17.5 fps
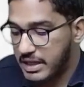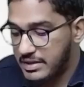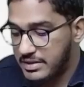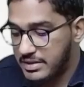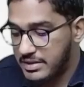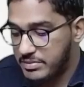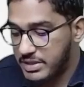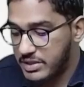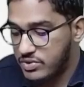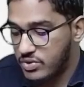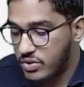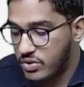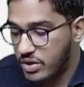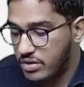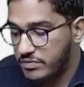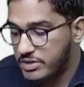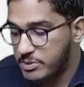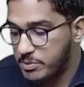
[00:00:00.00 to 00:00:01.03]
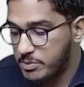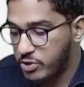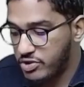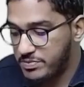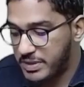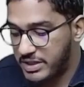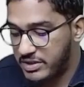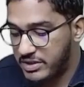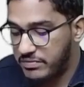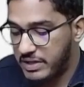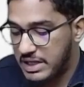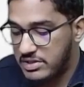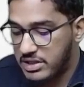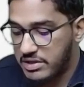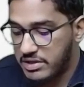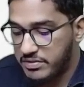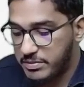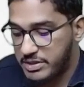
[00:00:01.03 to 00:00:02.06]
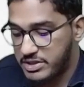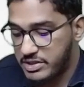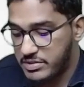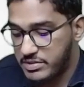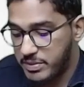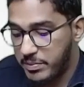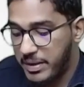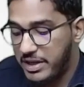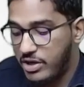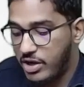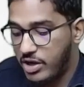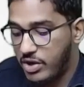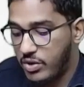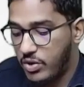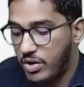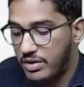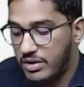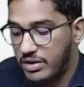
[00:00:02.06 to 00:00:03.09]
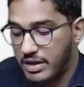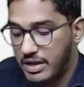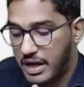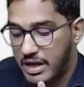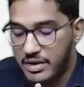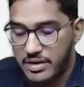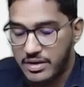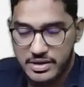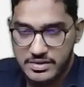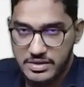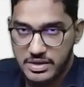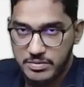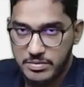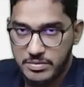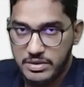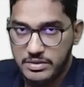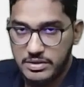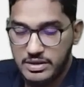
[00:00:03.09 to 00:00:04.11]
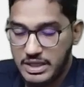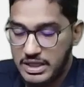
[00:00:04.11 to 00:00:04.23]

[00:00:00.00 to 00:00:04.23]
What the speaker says: assumptions on which prospective financial information is prepared are not unreasonable.